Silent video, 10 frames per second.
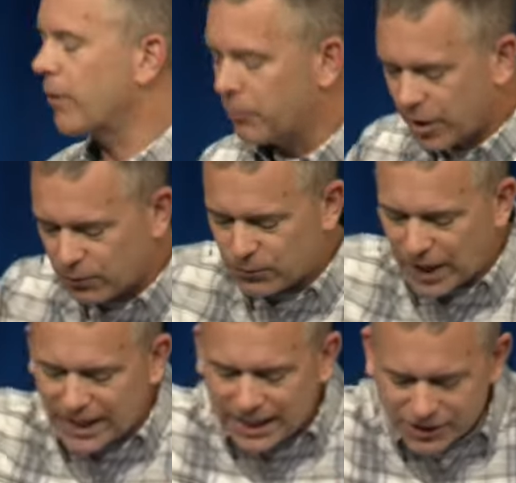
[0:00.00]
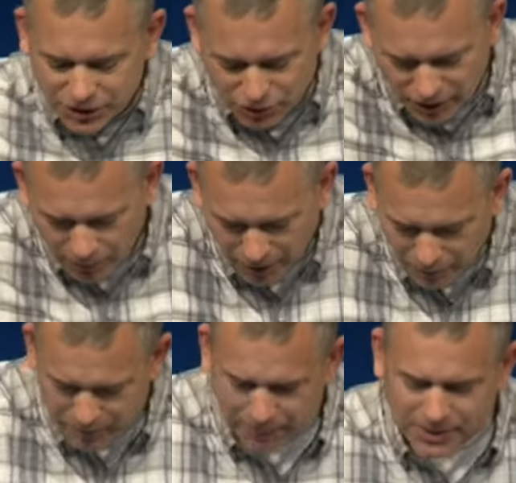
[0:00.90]
right, when our finances are not right,
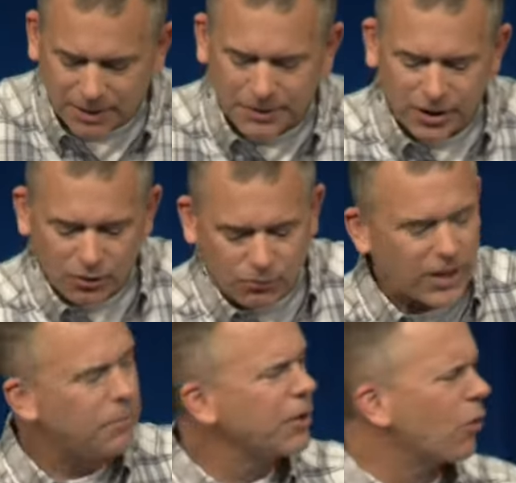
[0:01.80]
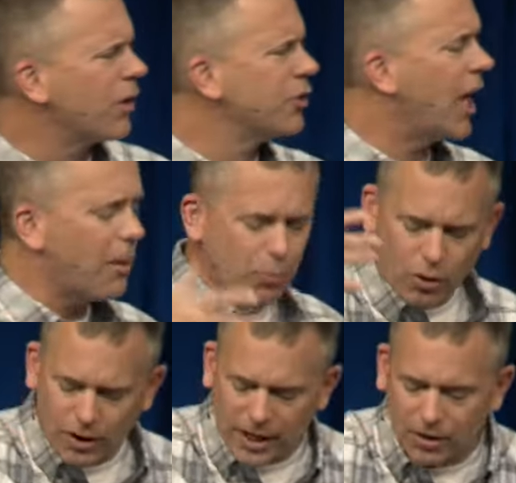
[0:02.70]
when maybe something in our family or our job or
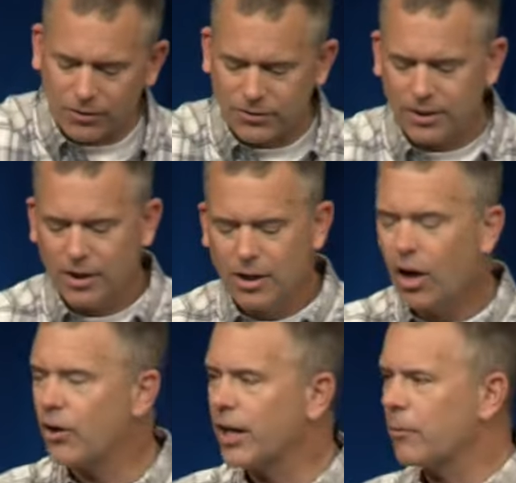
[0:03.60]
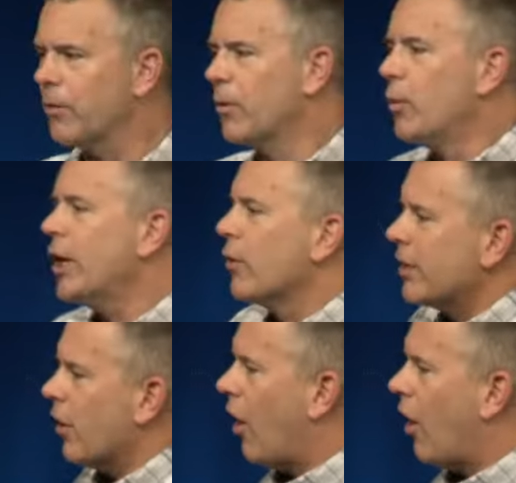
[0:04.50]
our health are not right, when we are in the